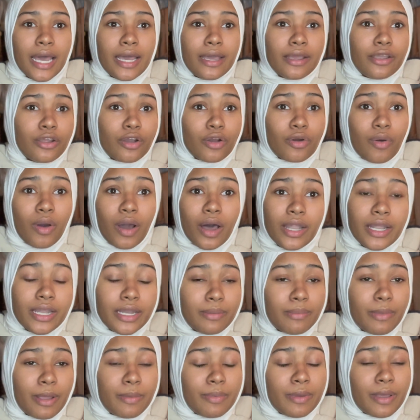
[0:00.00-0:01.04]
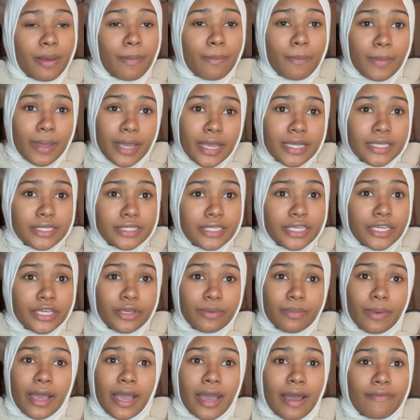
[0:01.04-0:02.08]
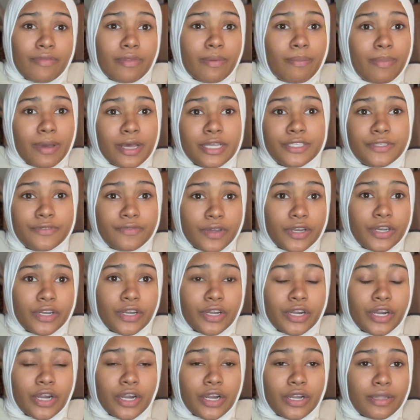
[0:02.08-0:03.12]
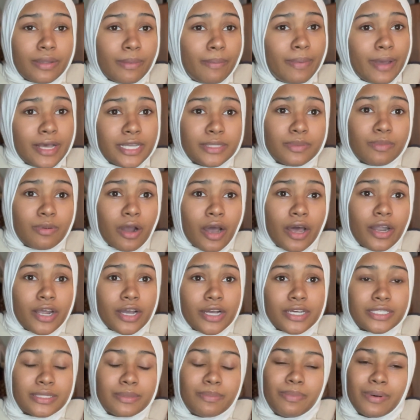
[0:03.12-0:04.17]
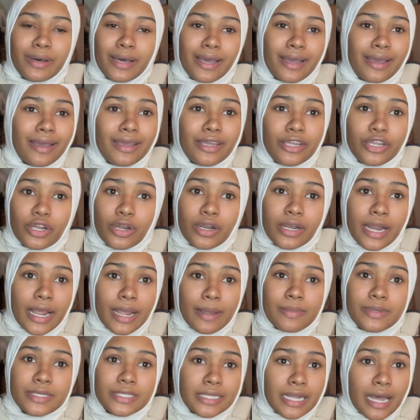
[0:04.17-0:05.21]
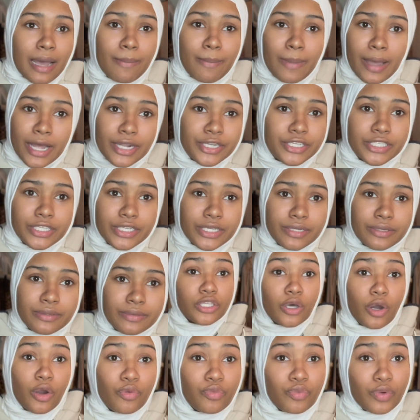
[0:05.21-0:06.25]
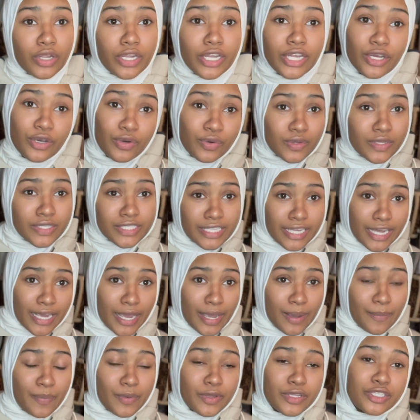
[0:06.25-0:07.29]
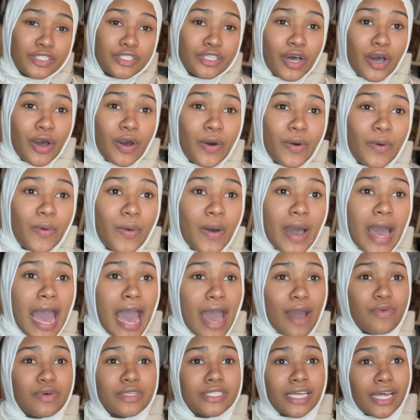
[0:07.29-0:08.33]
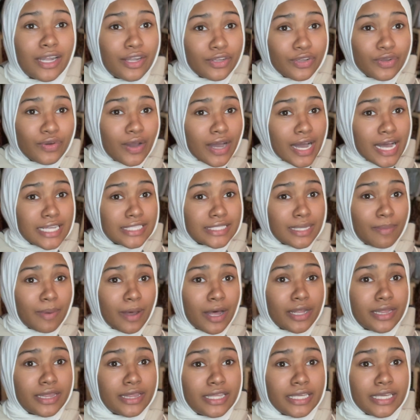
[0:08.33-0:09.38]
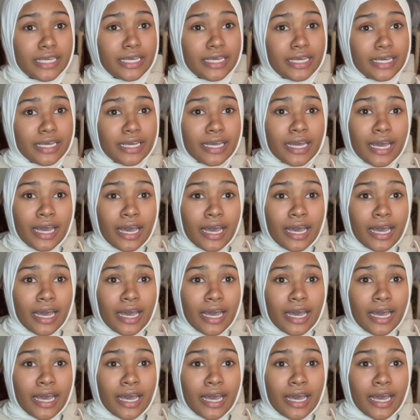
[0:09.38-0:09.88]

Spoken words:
your quality may be amazing, you might have the best vendor, the best products, but your name is not matching. So a really cool tip. So I was telling you guys about the